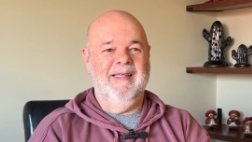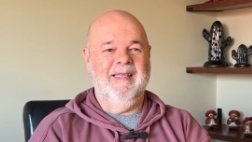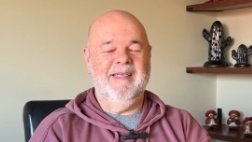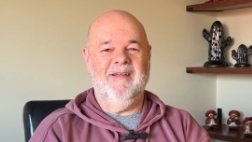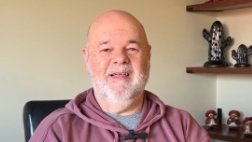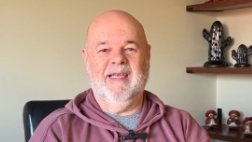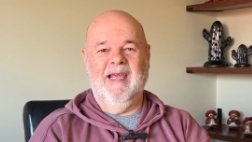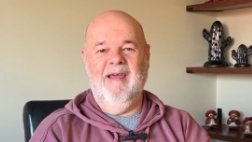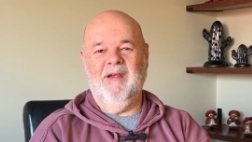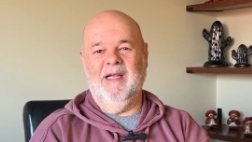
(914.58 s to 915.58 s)
Things like
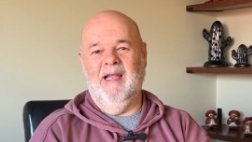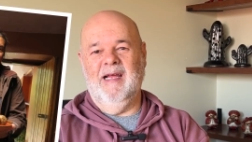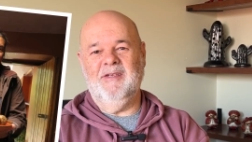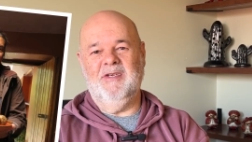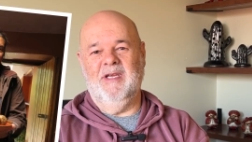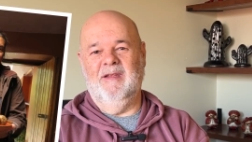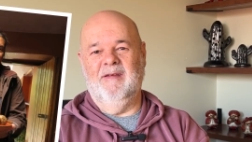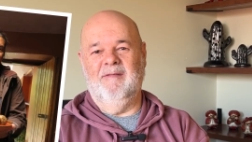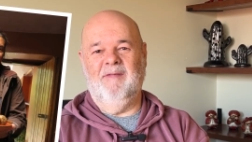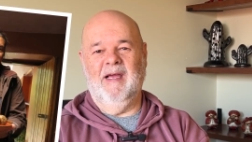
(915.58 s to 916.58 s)
having lunch in
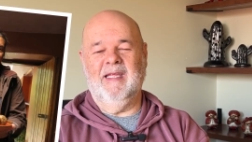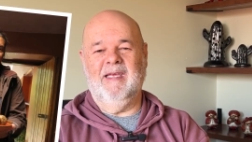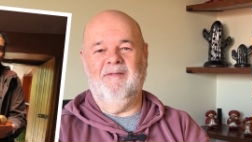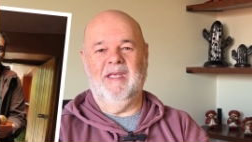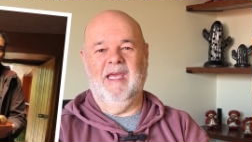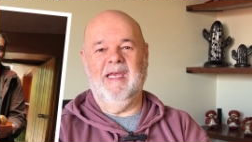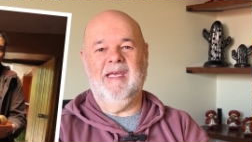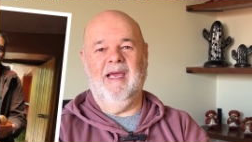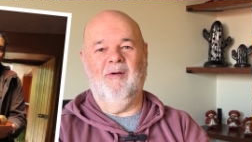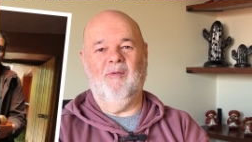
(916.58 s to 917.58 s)
the Valley of the
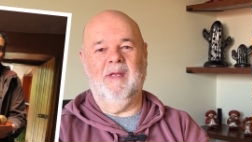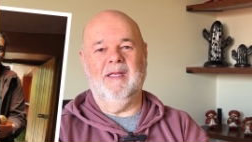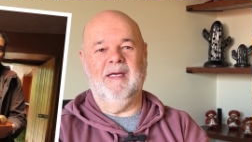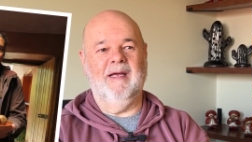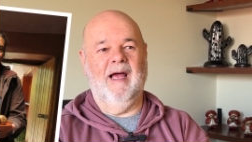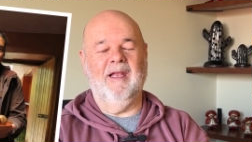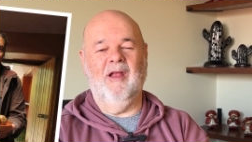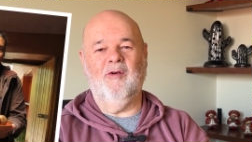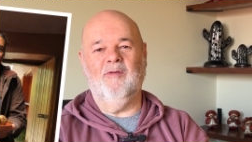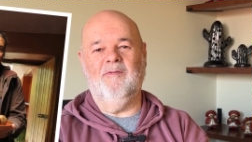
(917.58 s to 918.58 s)
Inca with a
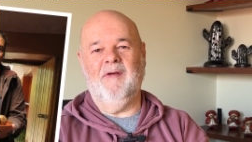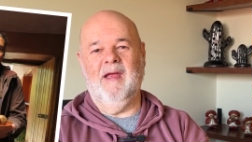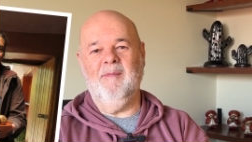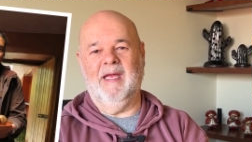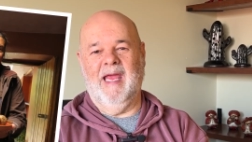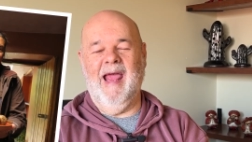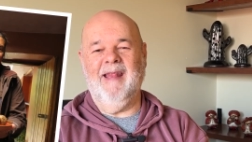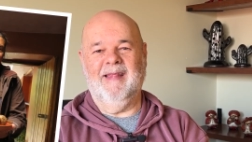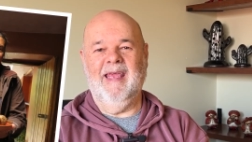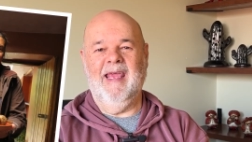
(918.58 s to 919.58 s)
local family at
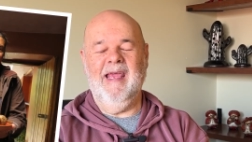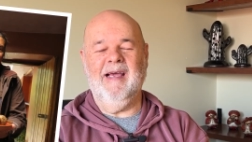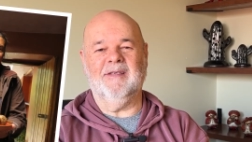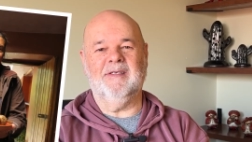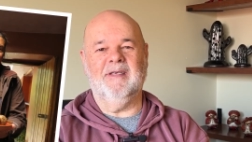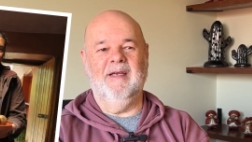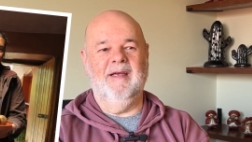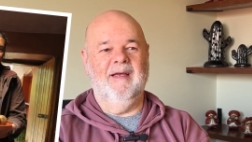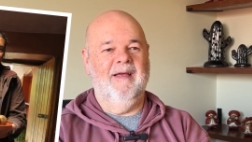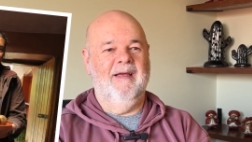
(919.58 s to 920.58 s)
their house.
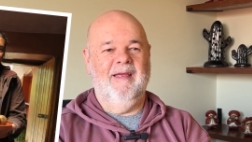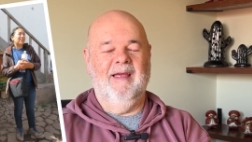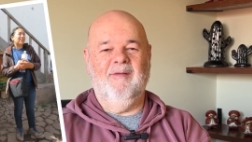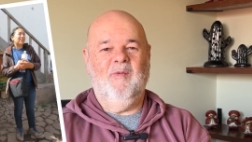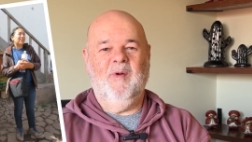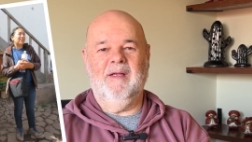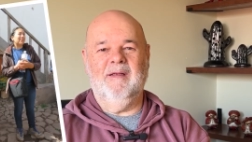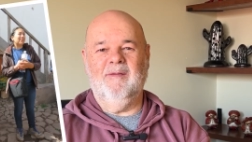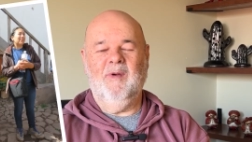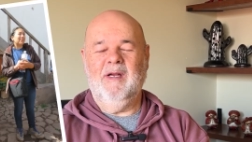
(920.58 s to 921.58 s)

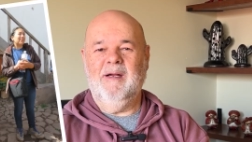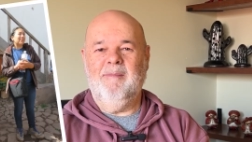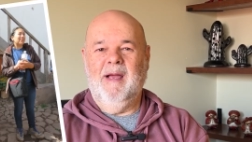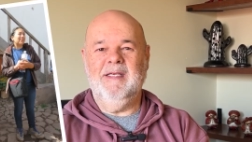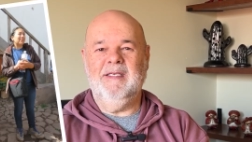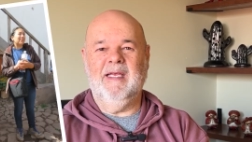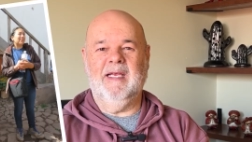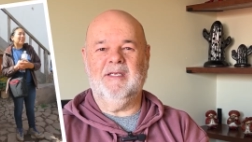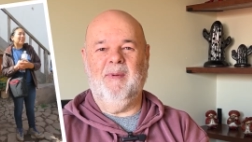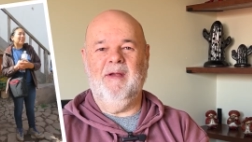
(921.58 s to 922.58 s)
What an amazing
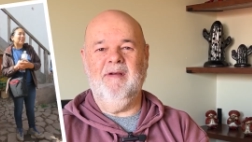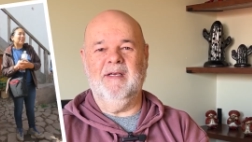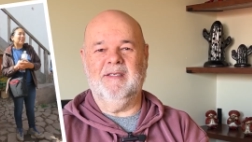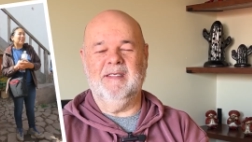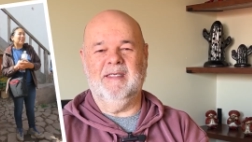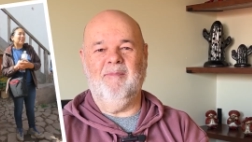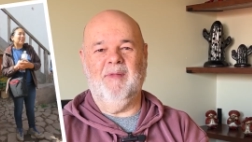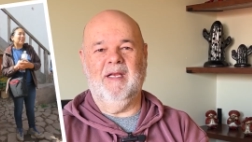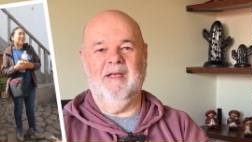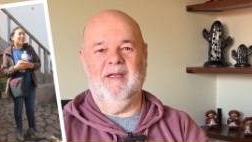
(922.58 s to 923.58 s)
experience, and
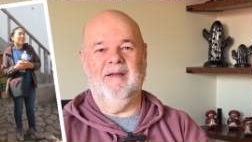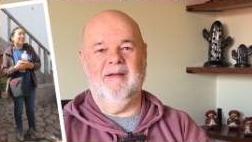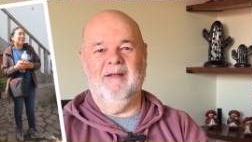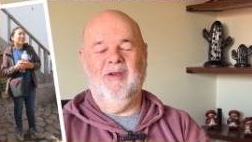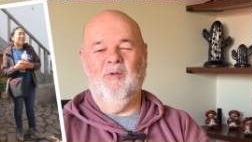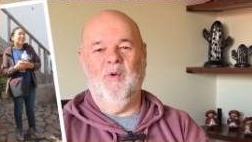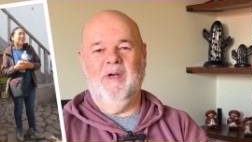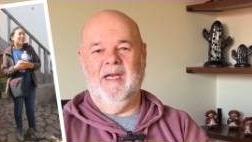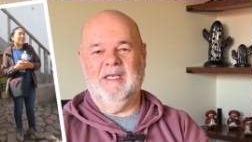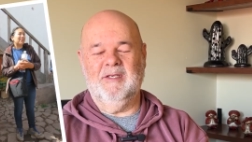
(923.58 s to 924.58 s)
something that you
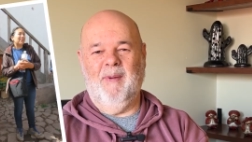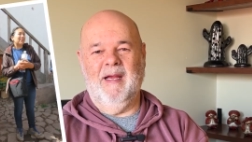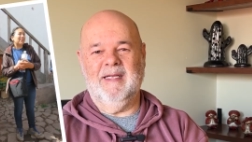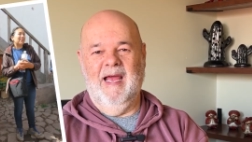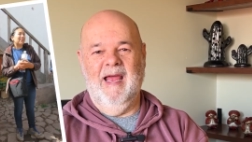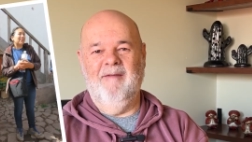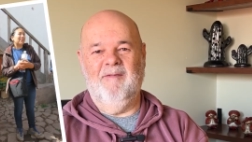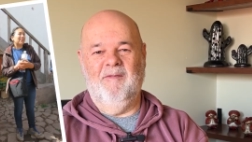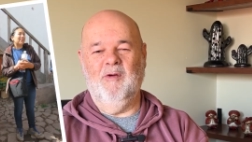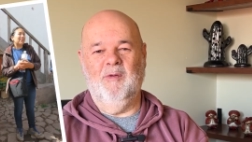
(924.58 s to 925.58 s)
wouldn't expect to have
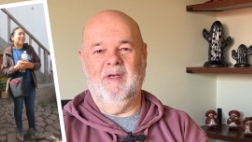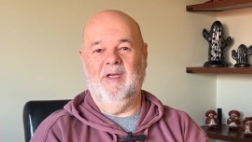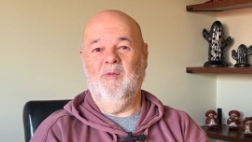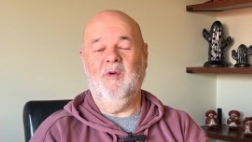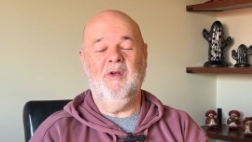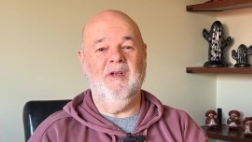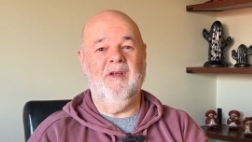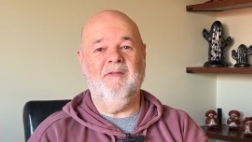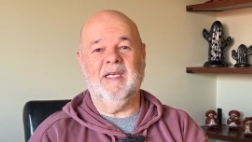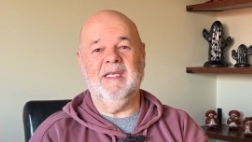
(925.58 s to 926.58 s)
if you wouldn't
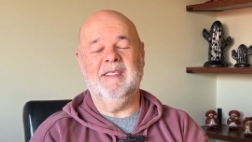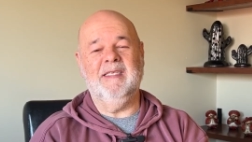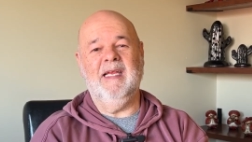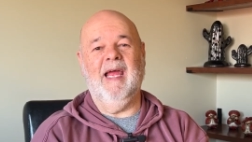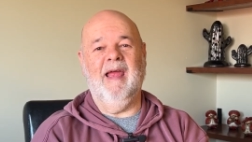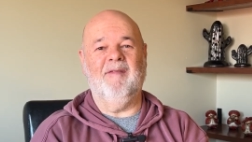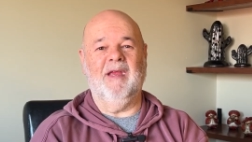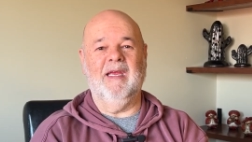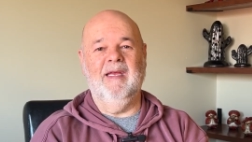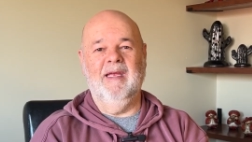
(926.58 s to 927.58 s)
even consider having